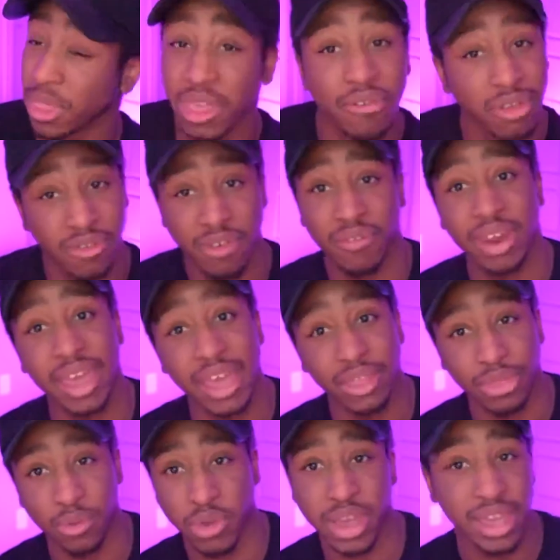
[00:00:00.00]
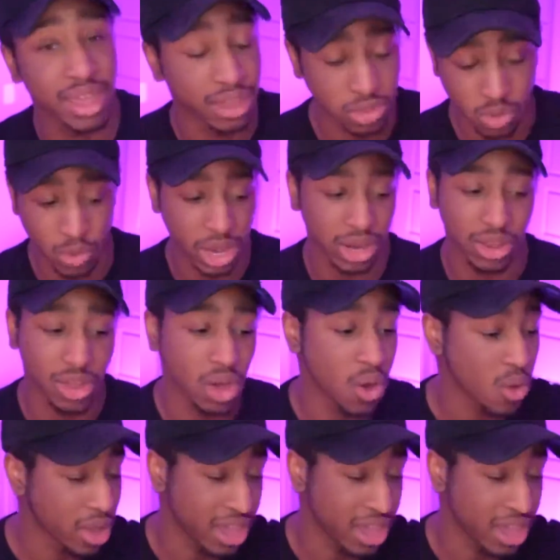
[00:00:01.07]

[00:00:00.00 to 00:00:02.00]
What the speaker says: Even if you have an A3, it's the way to go.